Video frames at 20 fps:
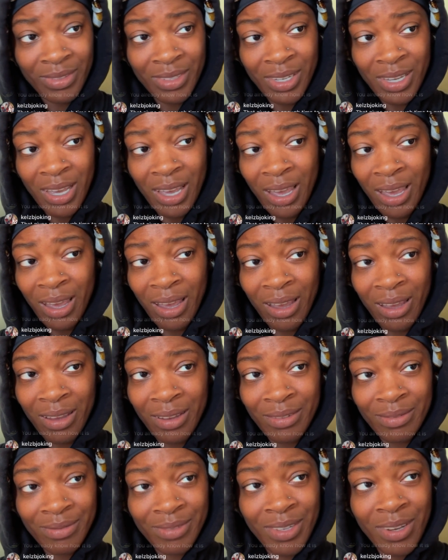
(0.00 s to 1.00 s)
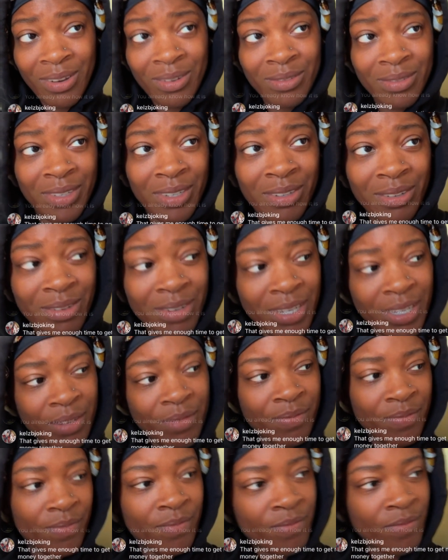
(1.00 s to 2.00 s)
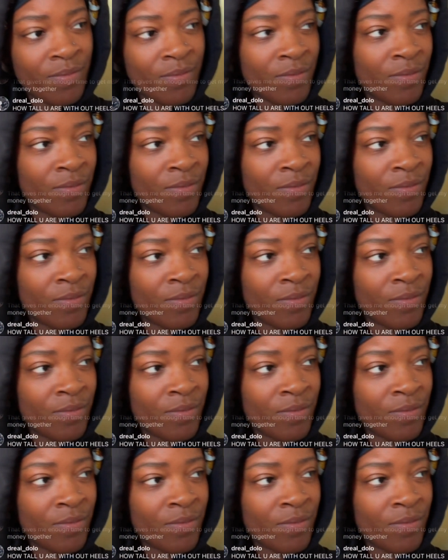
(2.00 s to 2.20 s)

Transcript: Yeah, don't do it.